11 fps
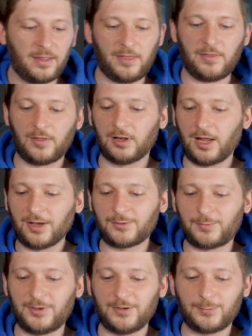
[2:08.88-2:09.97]
Then the
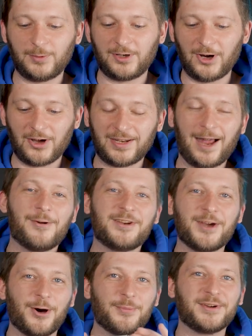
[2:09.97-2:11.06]
last piece we got, I
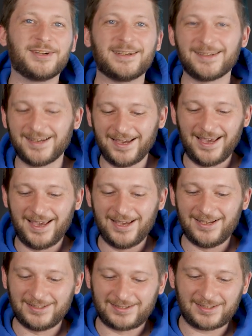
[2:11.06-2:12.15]
already opened it,
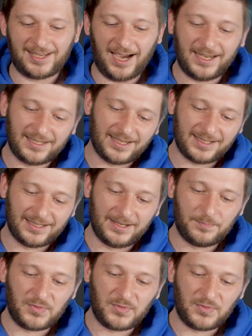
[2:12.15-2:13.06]
is kinda,